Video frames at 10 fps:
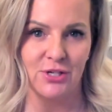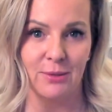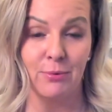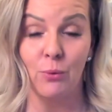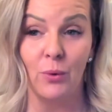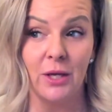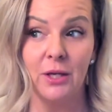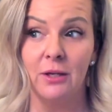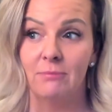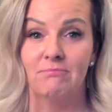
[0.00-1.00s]
We
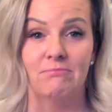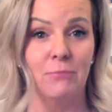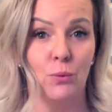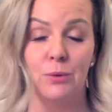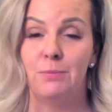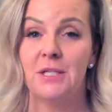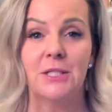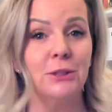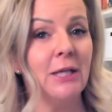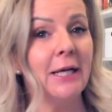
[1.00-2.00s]
would be
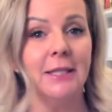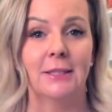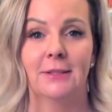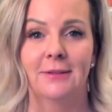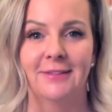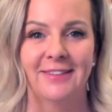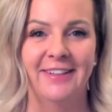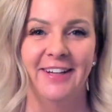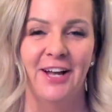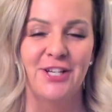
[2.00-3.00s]
delighted.
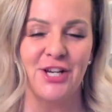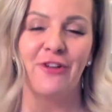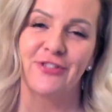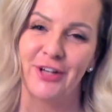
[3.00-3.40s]
Ciao for now.